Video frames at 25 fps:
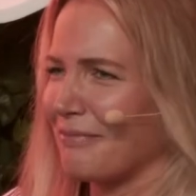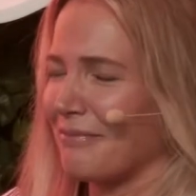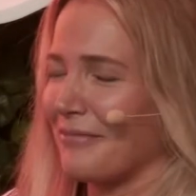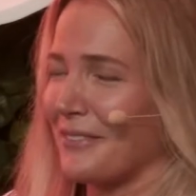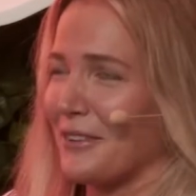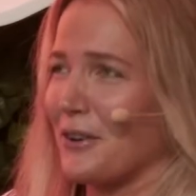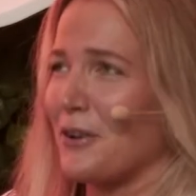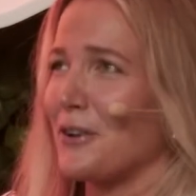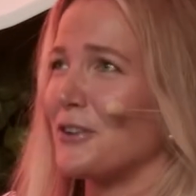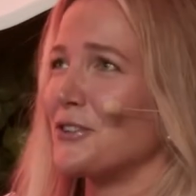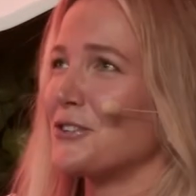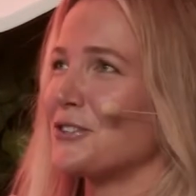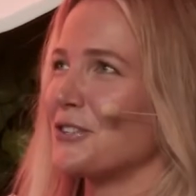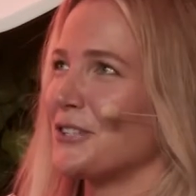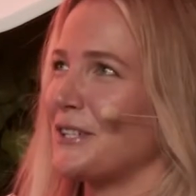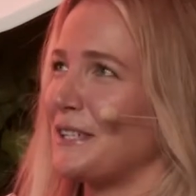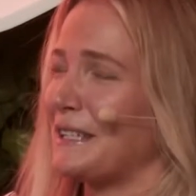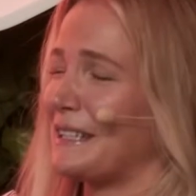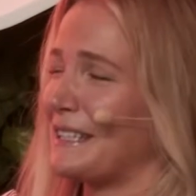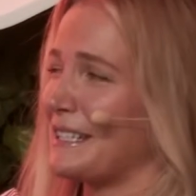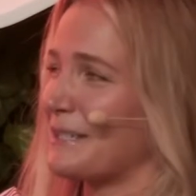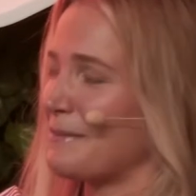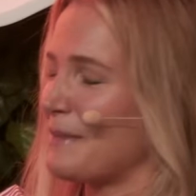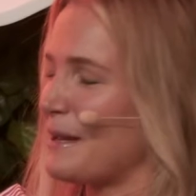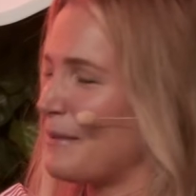
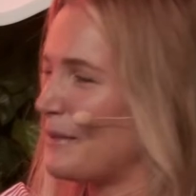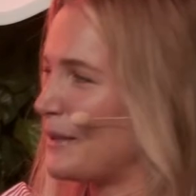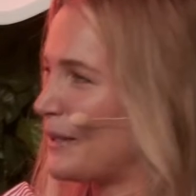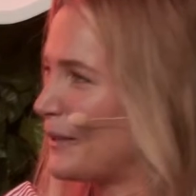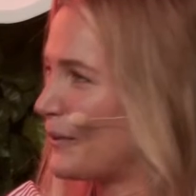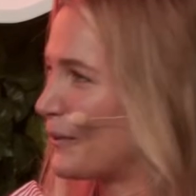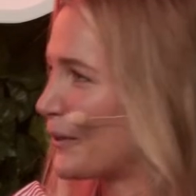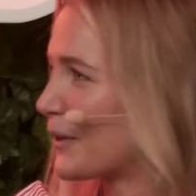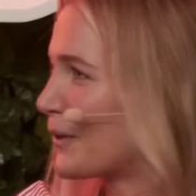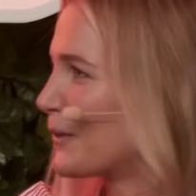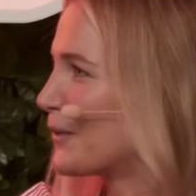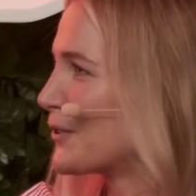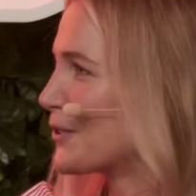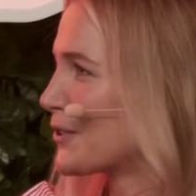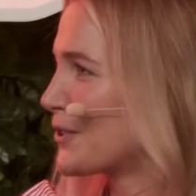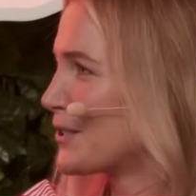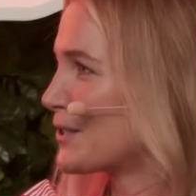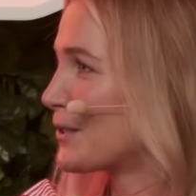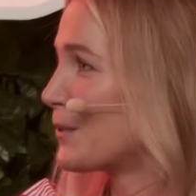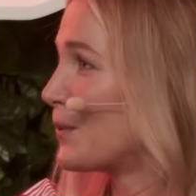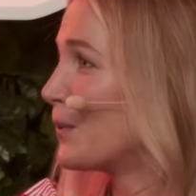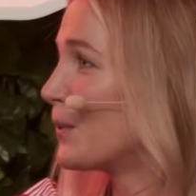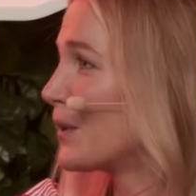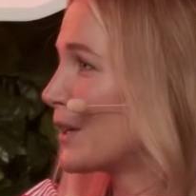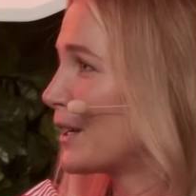controlled is maybe the wrong
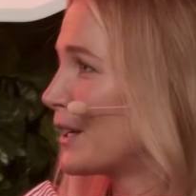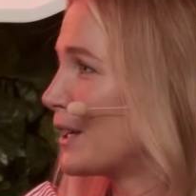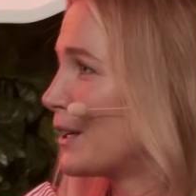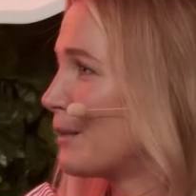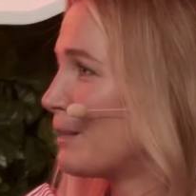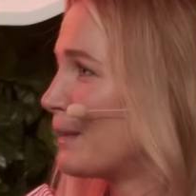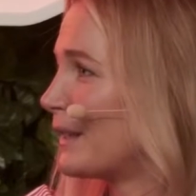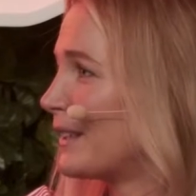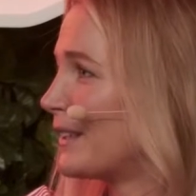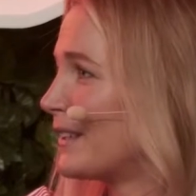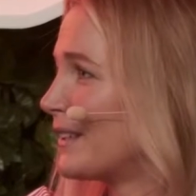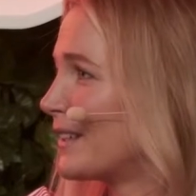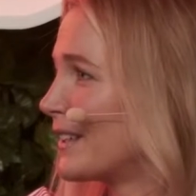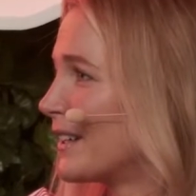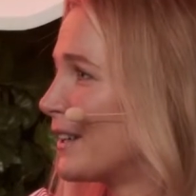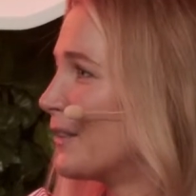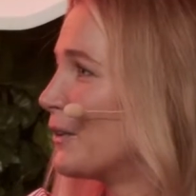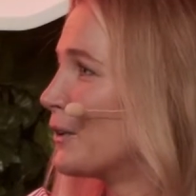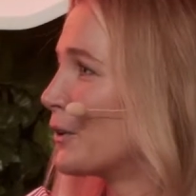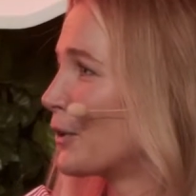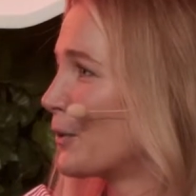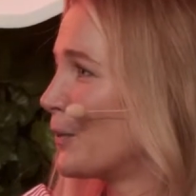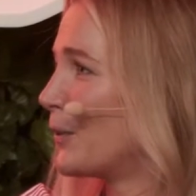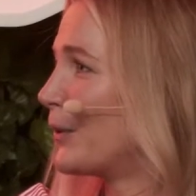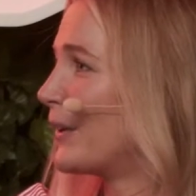choice of word, but your
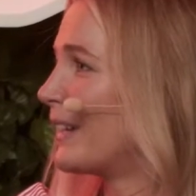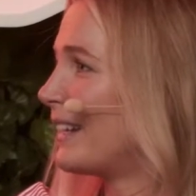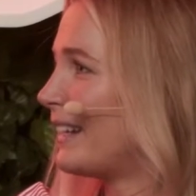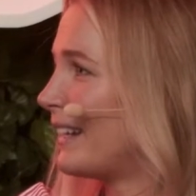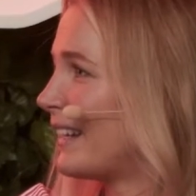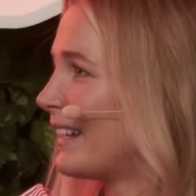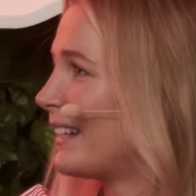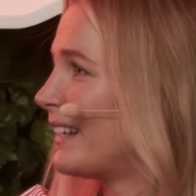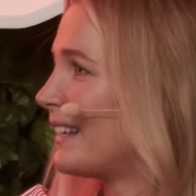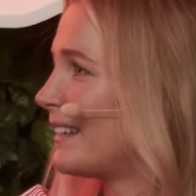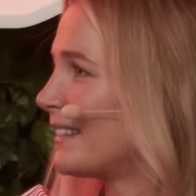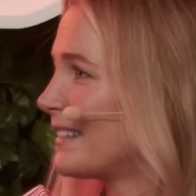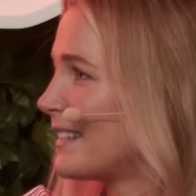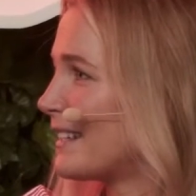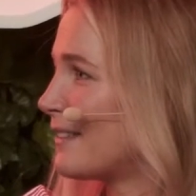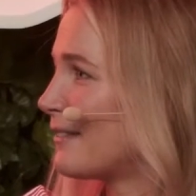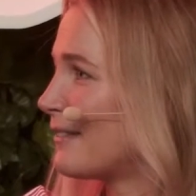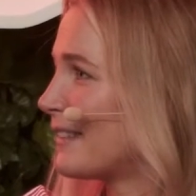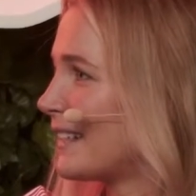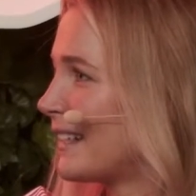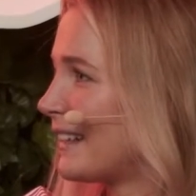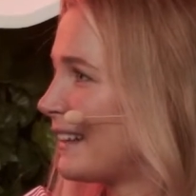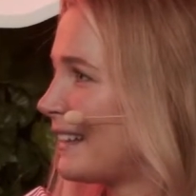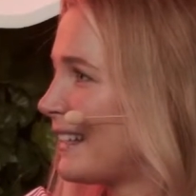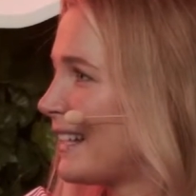hormonal health
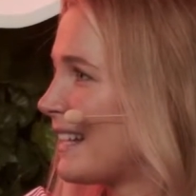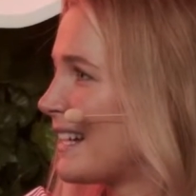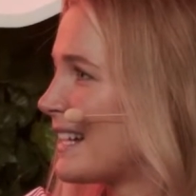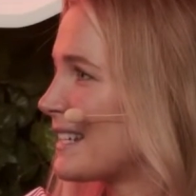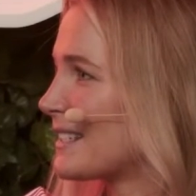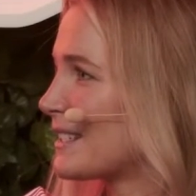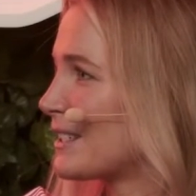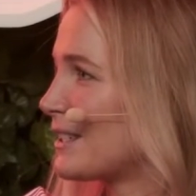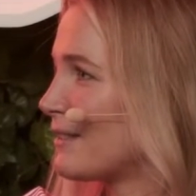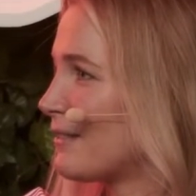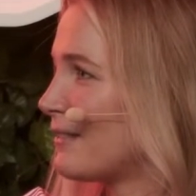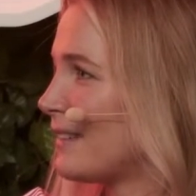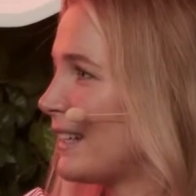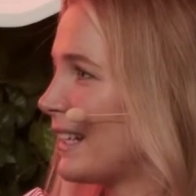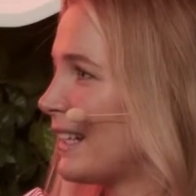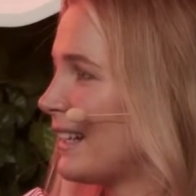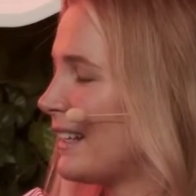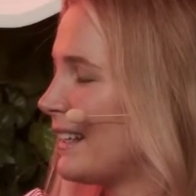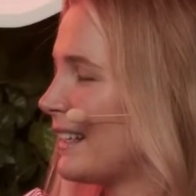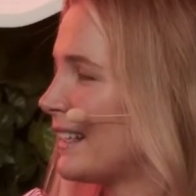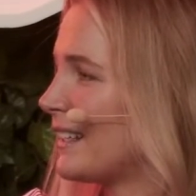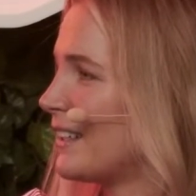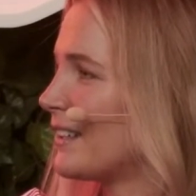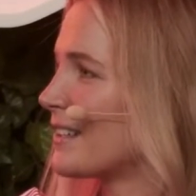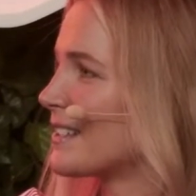definitely has an
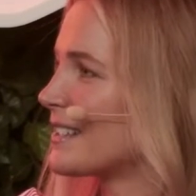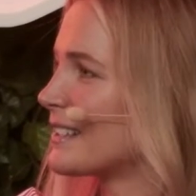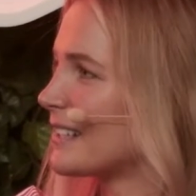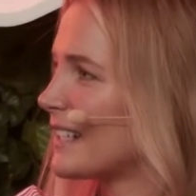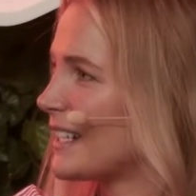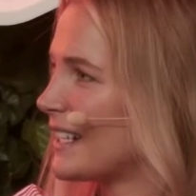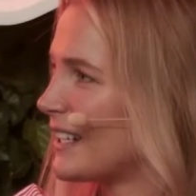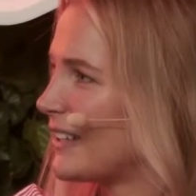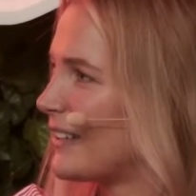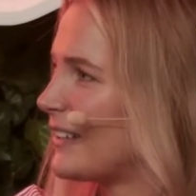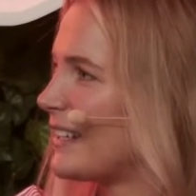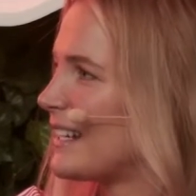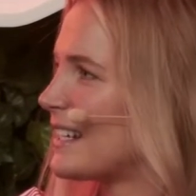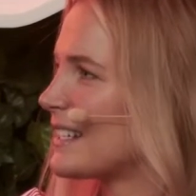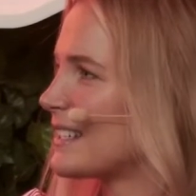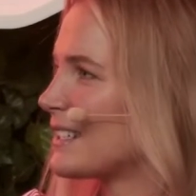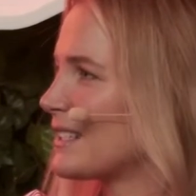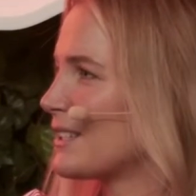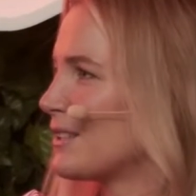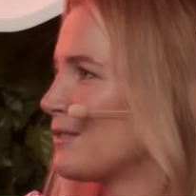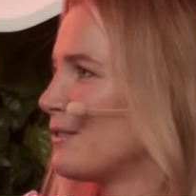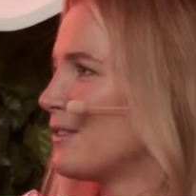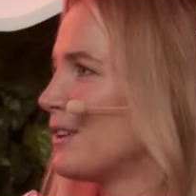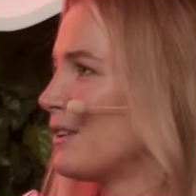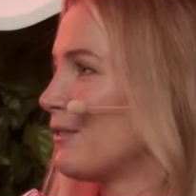effect, and your cycle has
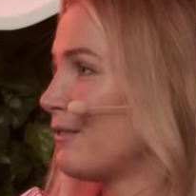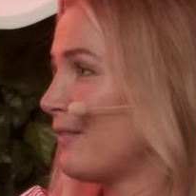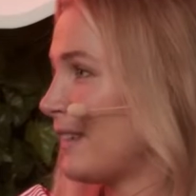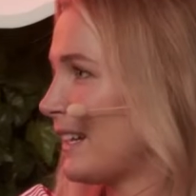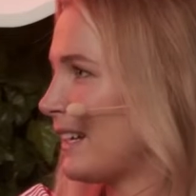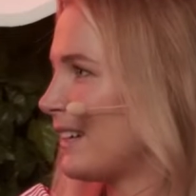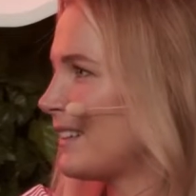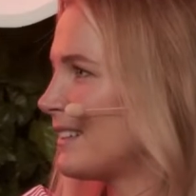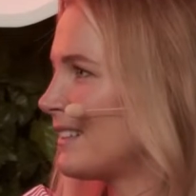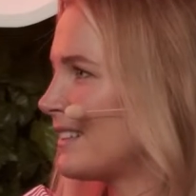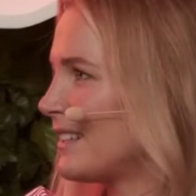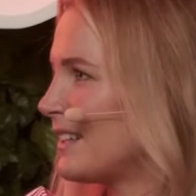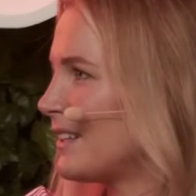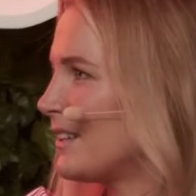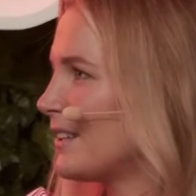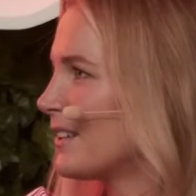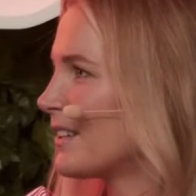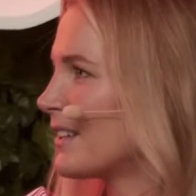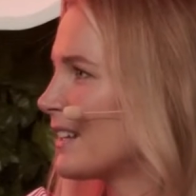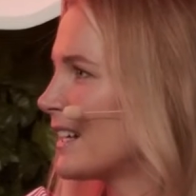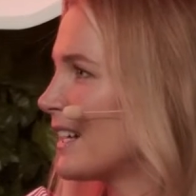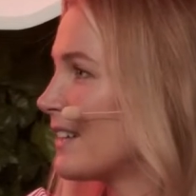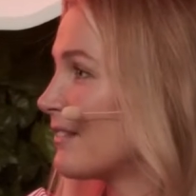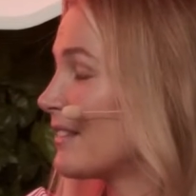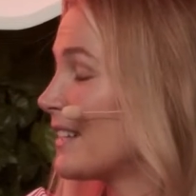an effect in
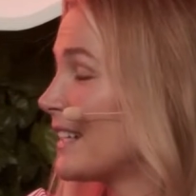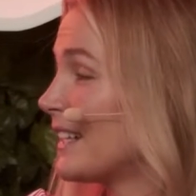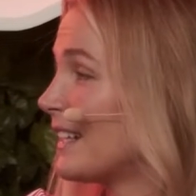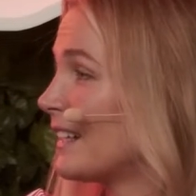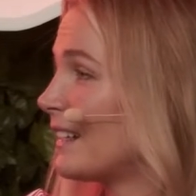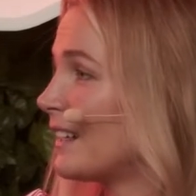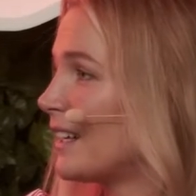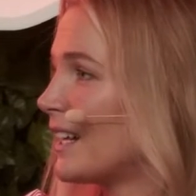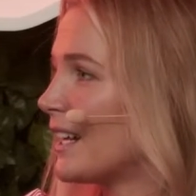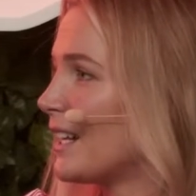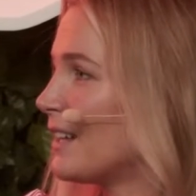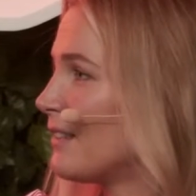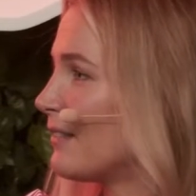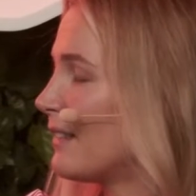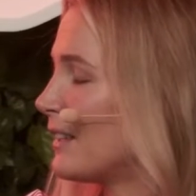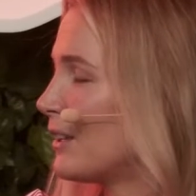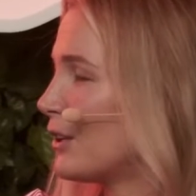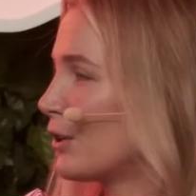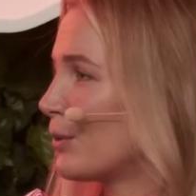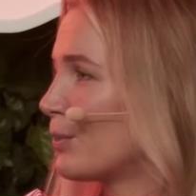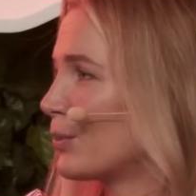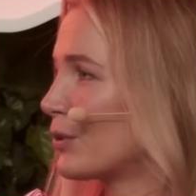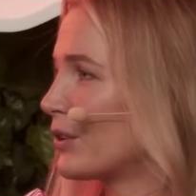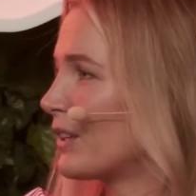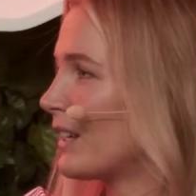your everyday life and
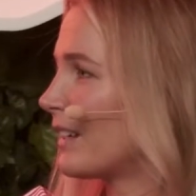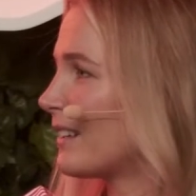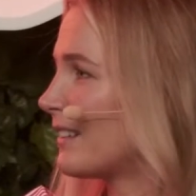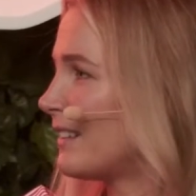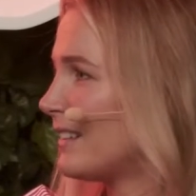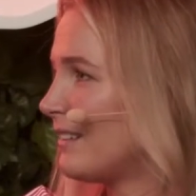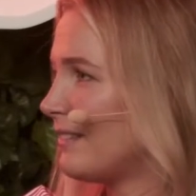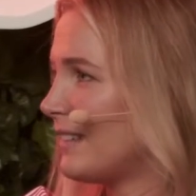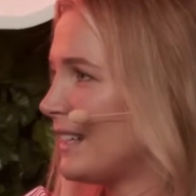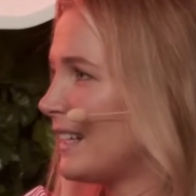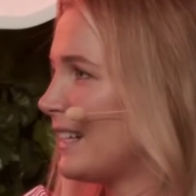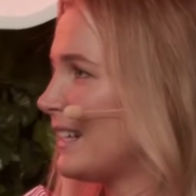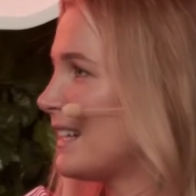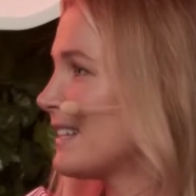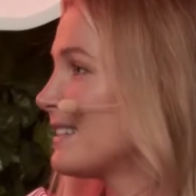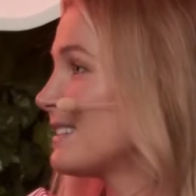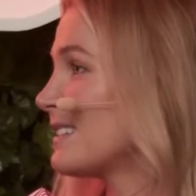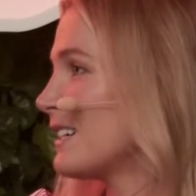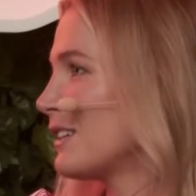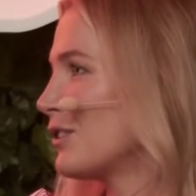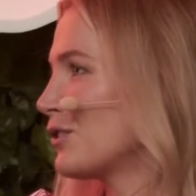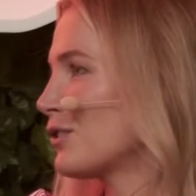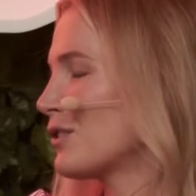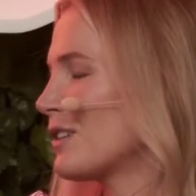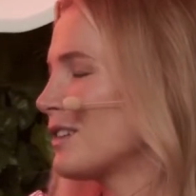your productivity,
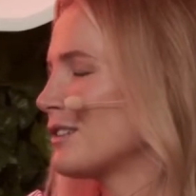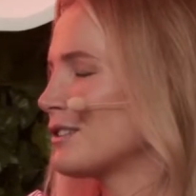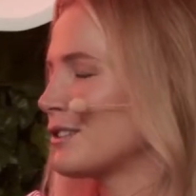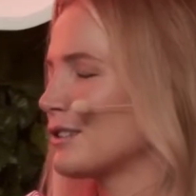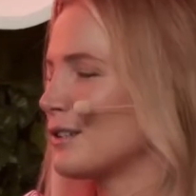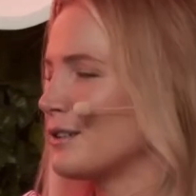etc.